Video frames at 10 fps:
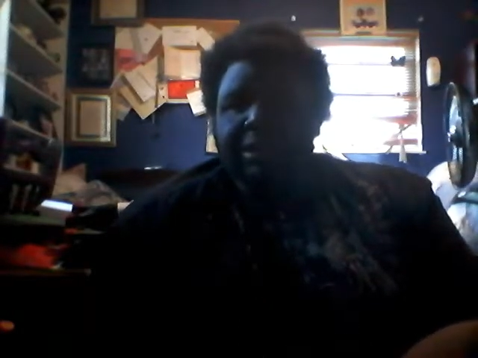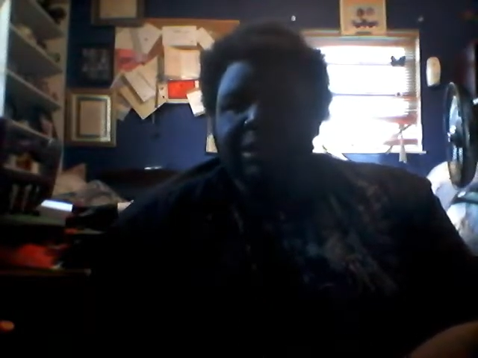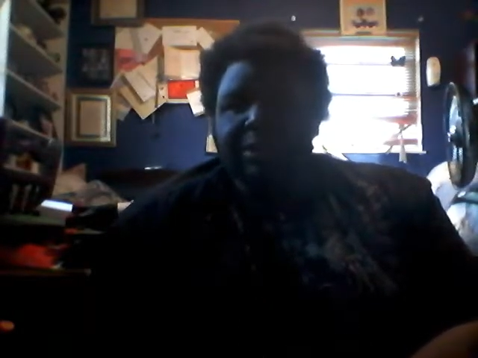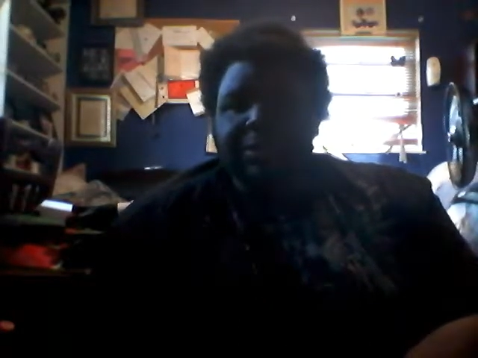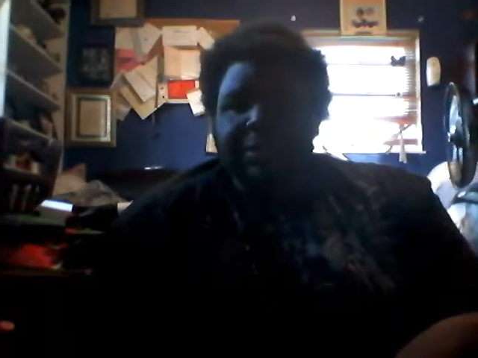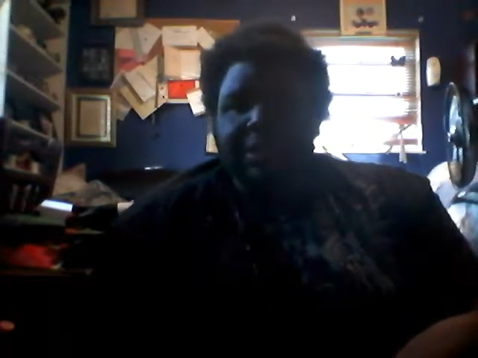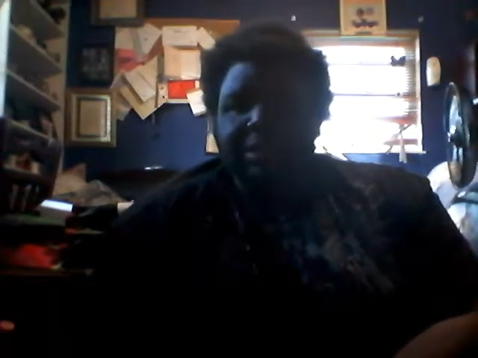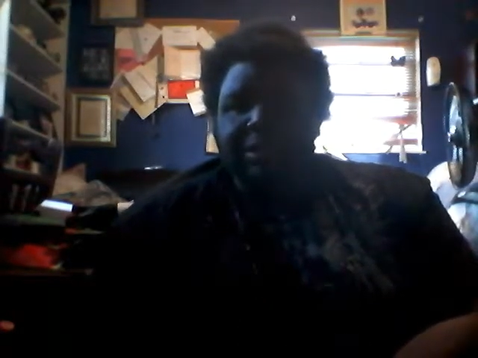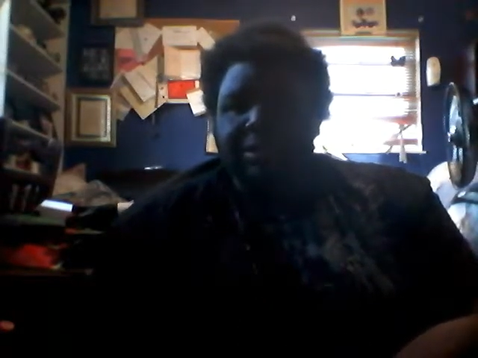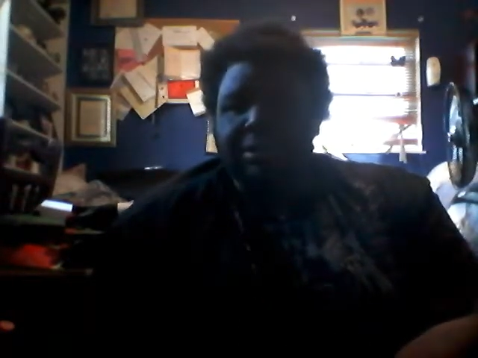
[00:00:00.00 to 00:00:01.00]
she was
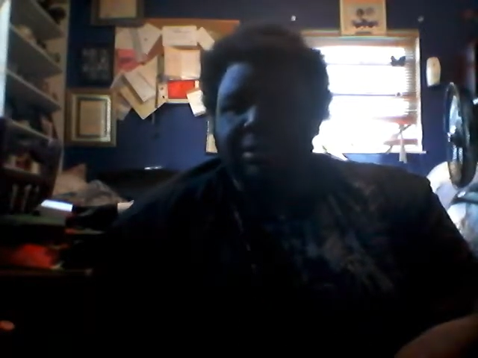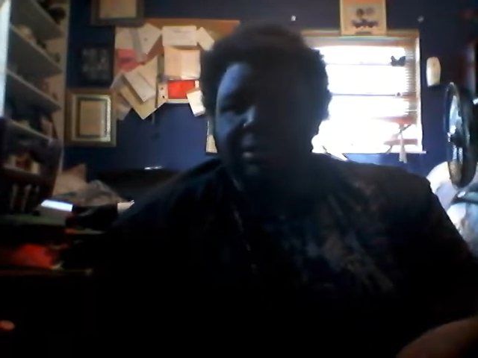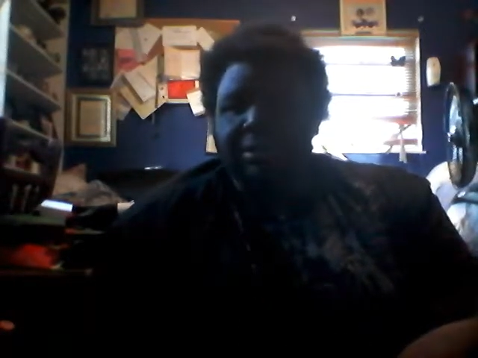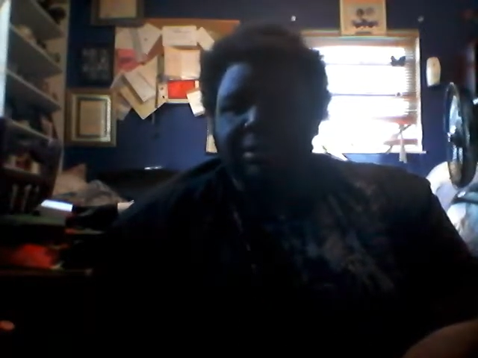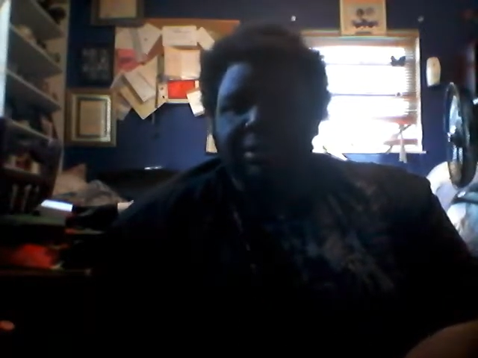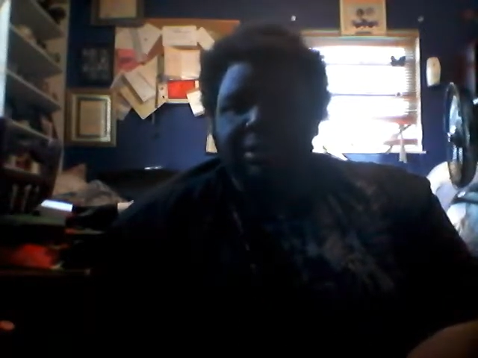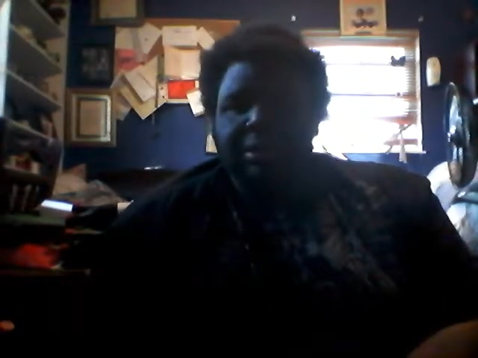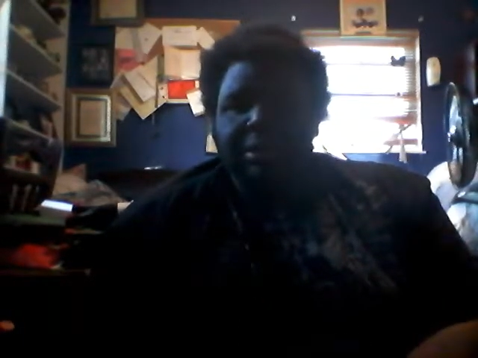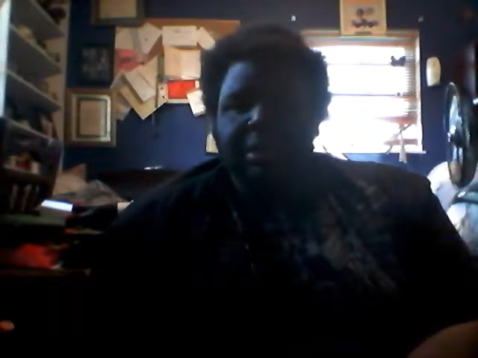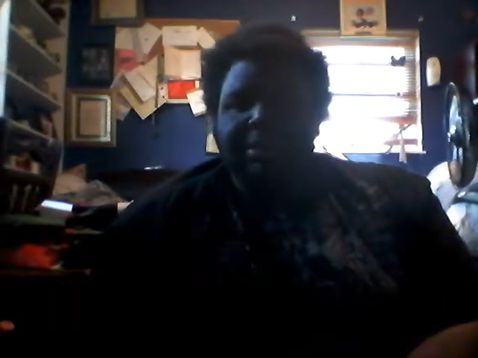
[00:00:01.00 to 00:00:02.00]
injured.
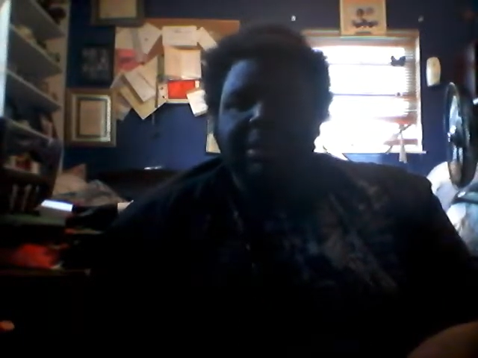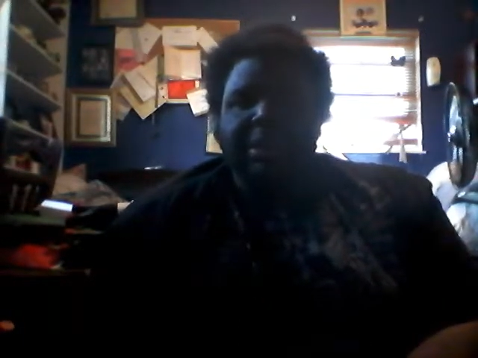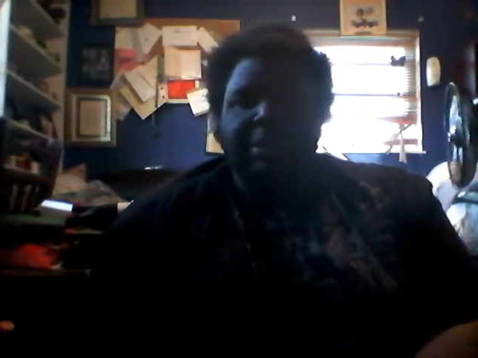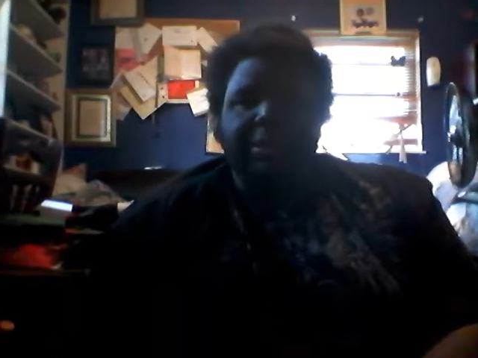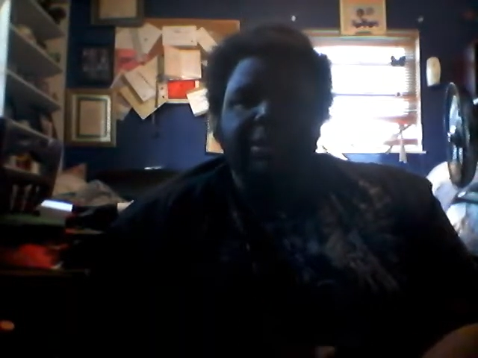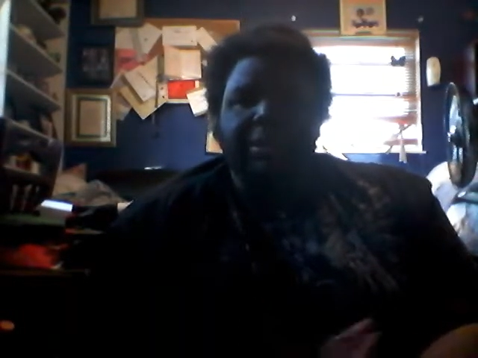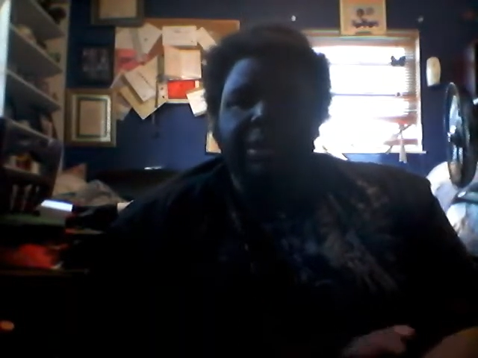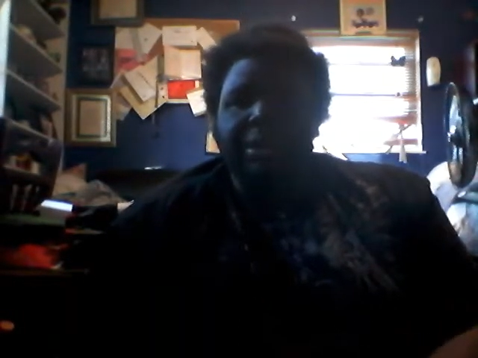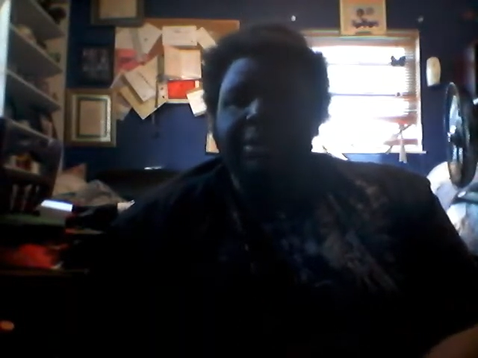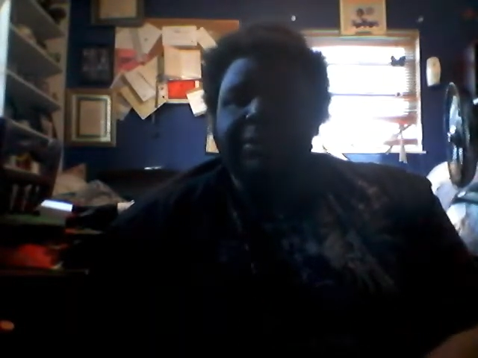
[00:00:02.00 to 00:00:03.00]
I mean, her
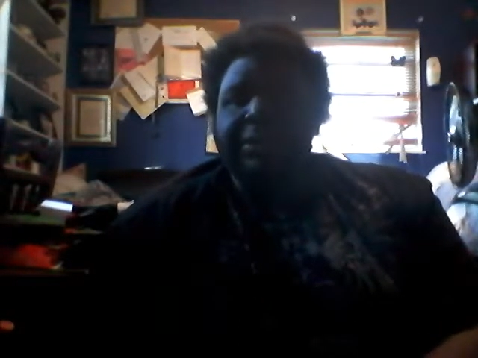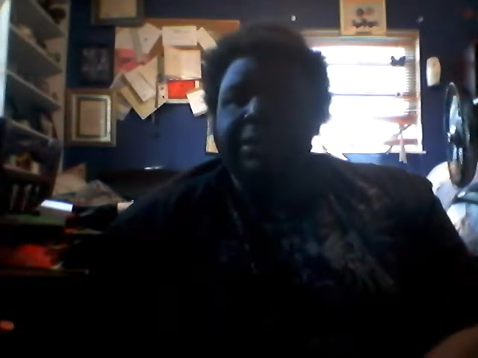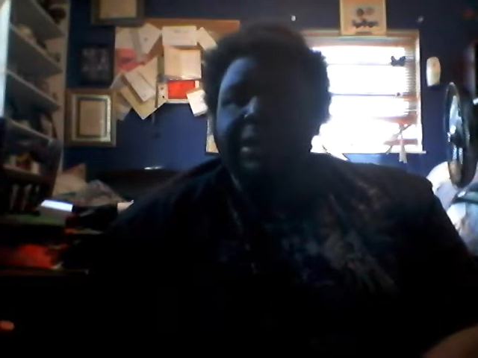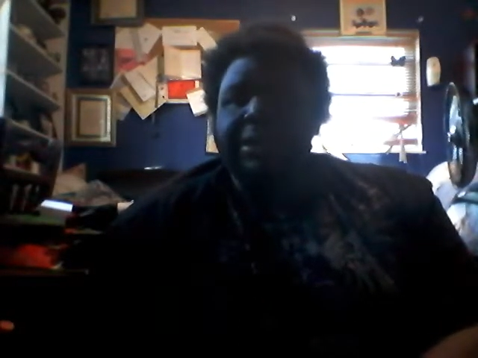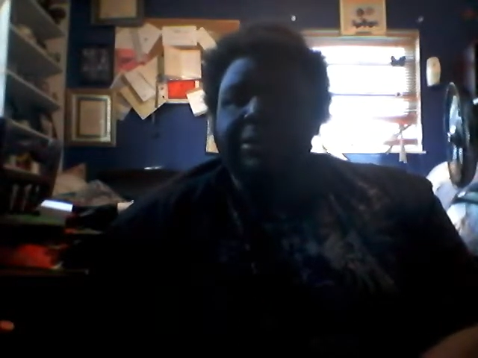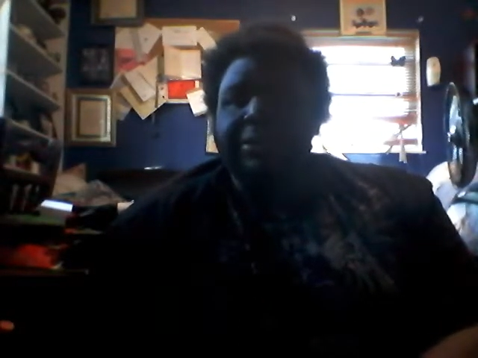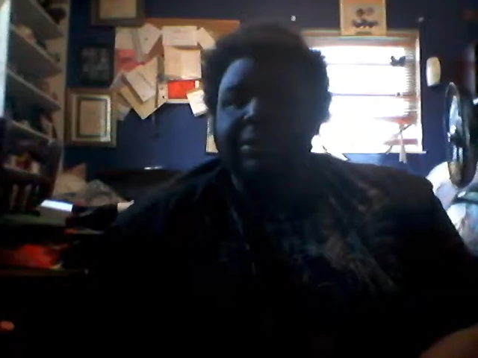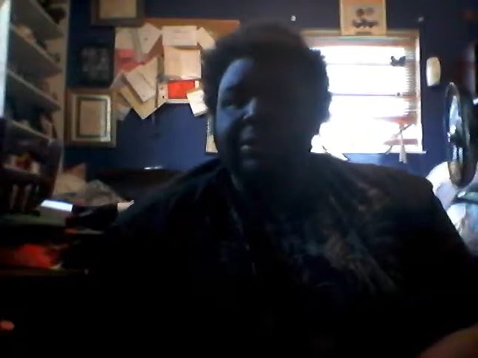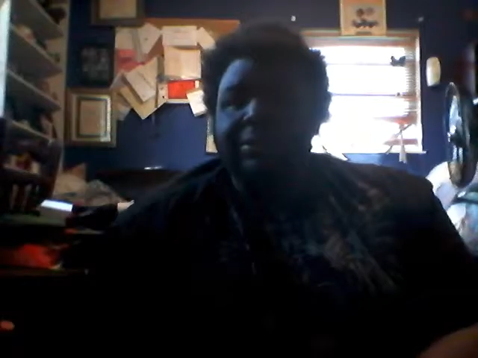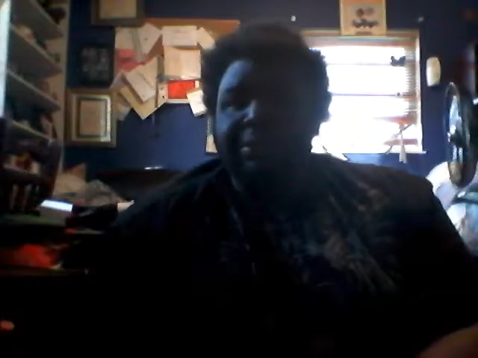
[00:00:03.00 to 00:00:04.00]
arms and legs
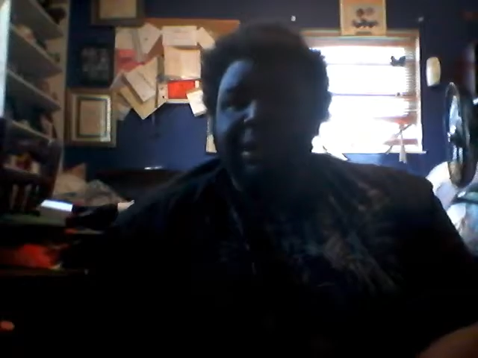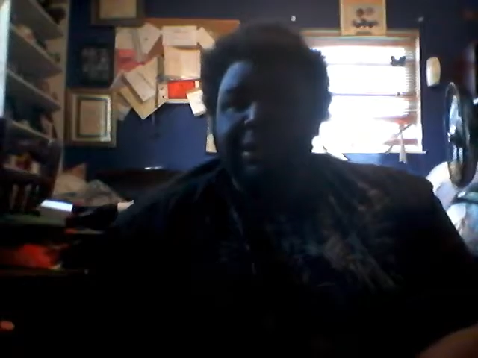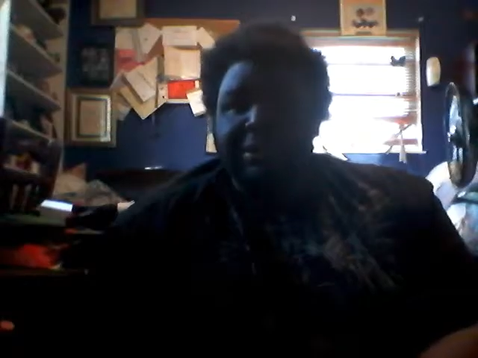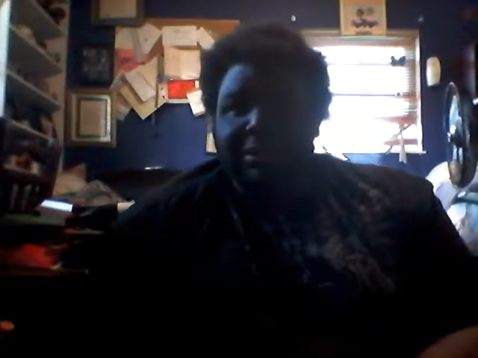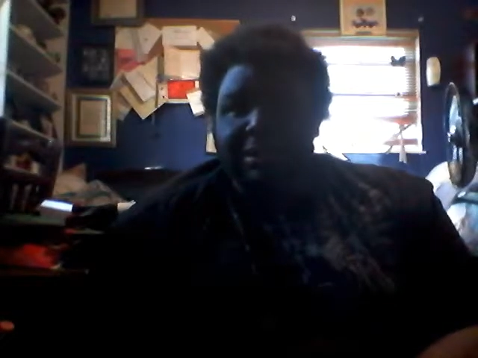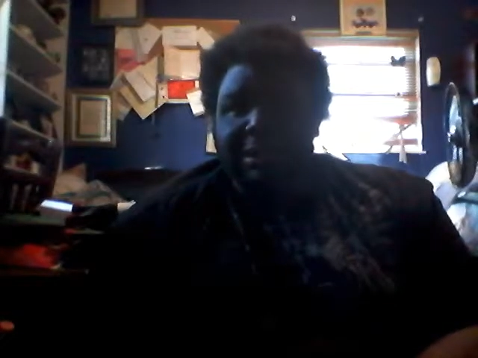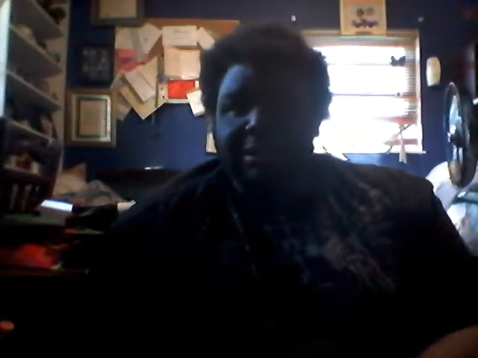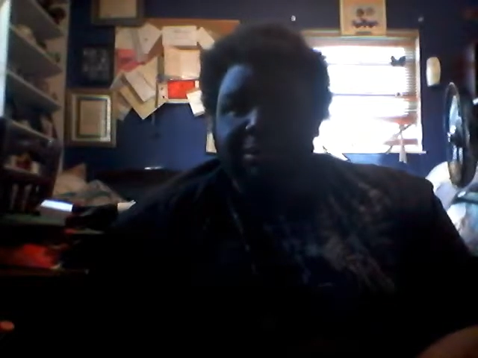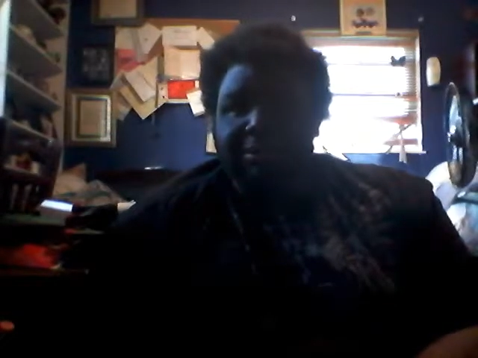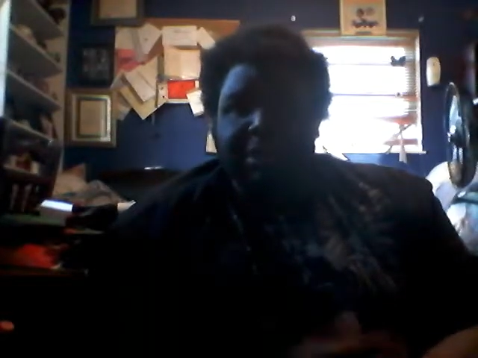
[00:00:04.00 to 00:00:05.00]
was bandaged
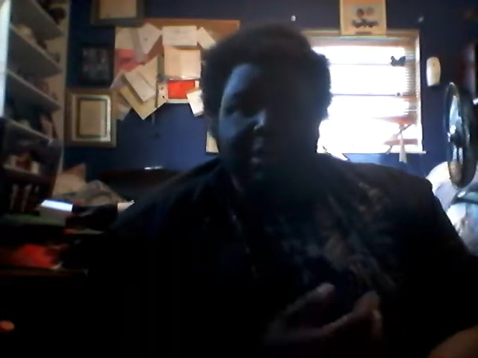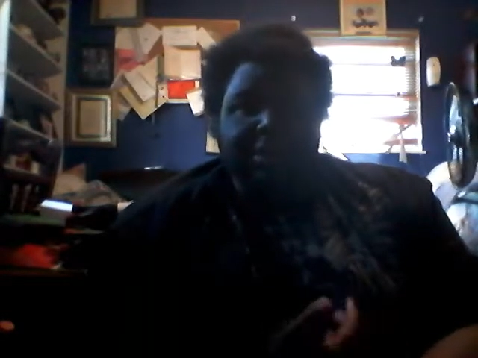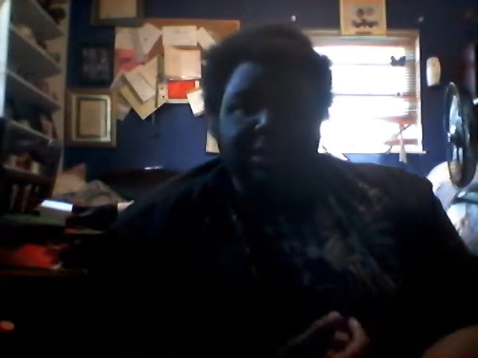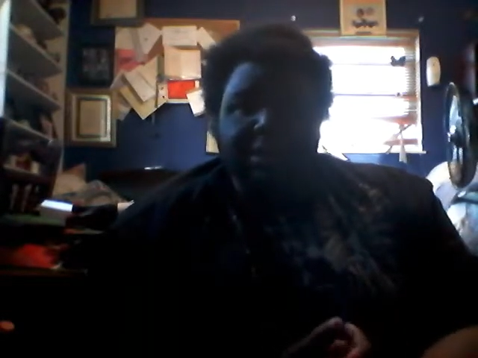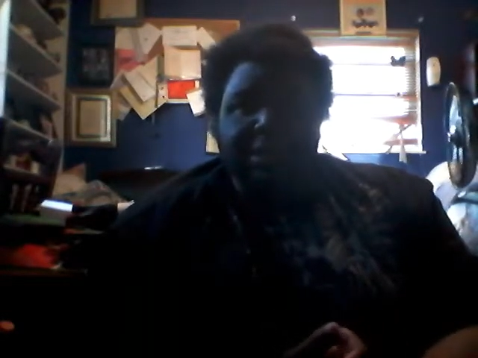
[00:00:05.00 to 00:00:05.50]
up. Bandaged